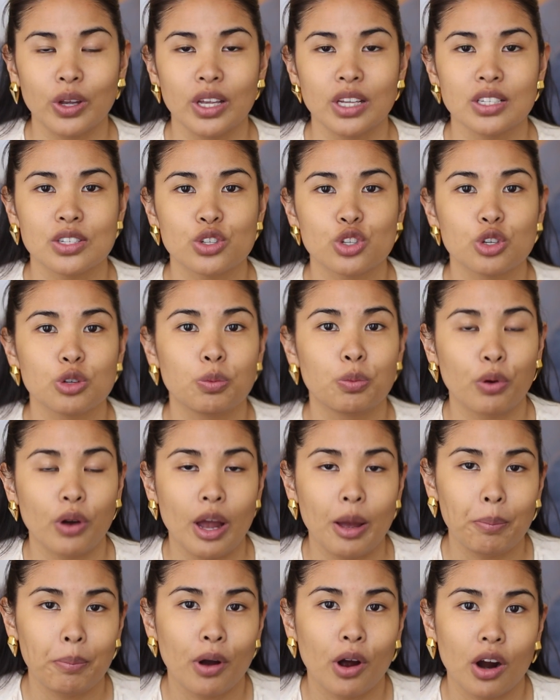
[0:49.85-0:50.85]
is to
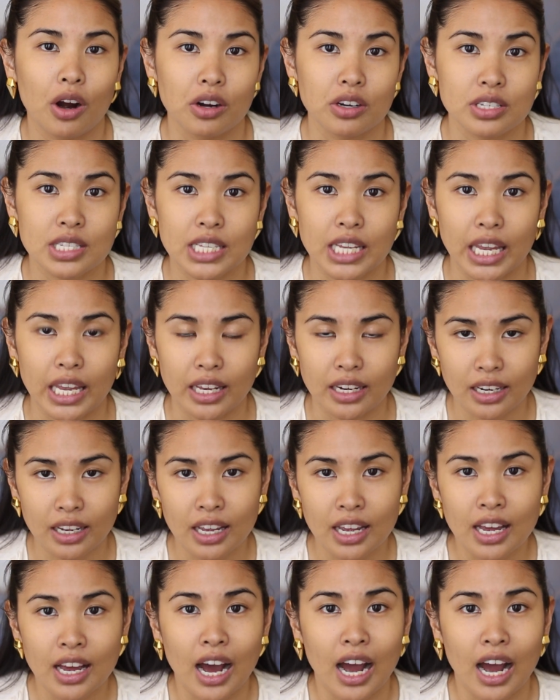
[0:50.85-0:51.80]
prep our skin.